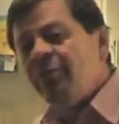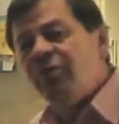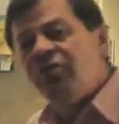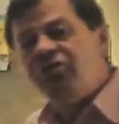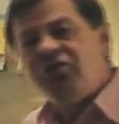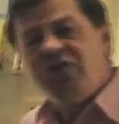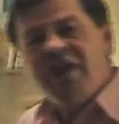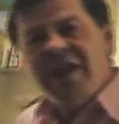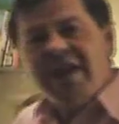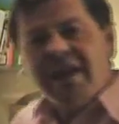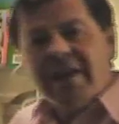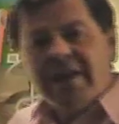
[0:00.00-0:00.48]
The
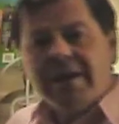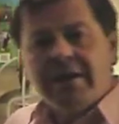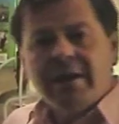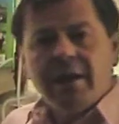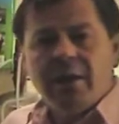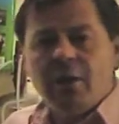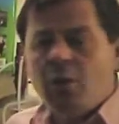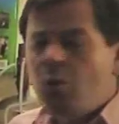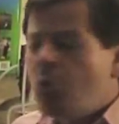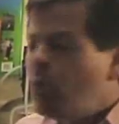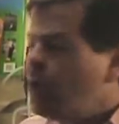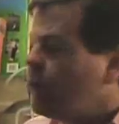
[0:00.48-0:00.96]

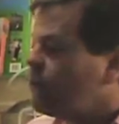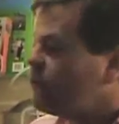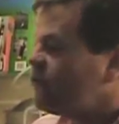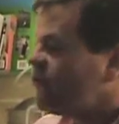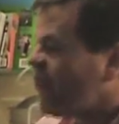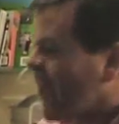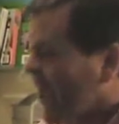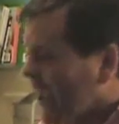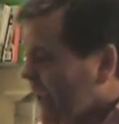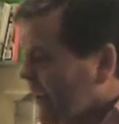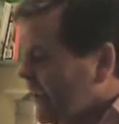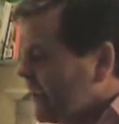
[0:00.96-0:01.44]
machine
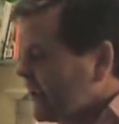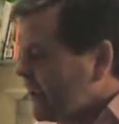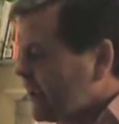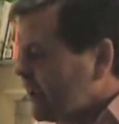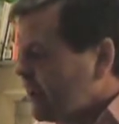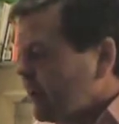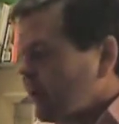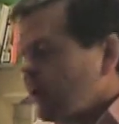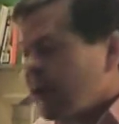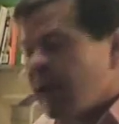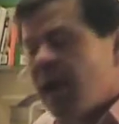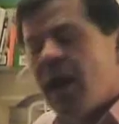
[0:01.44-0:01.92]
will take
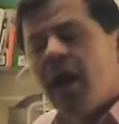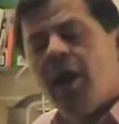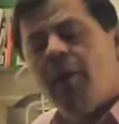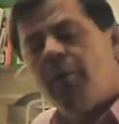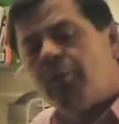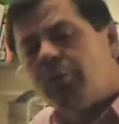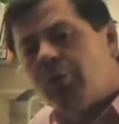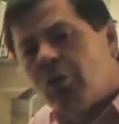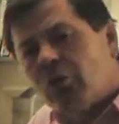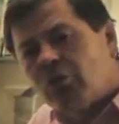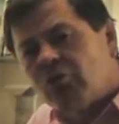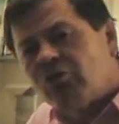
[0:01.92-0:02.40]

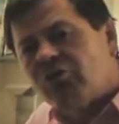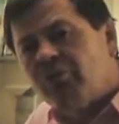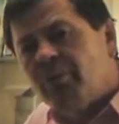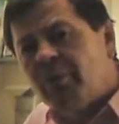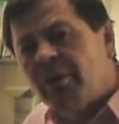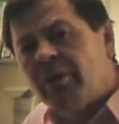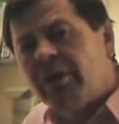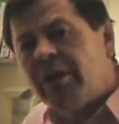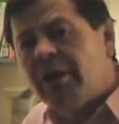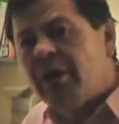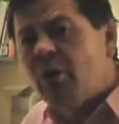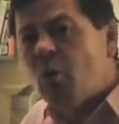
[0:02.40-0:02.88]

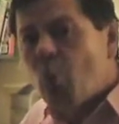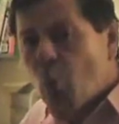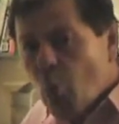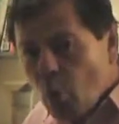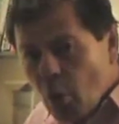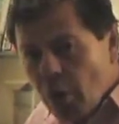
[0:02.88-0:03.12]
approximately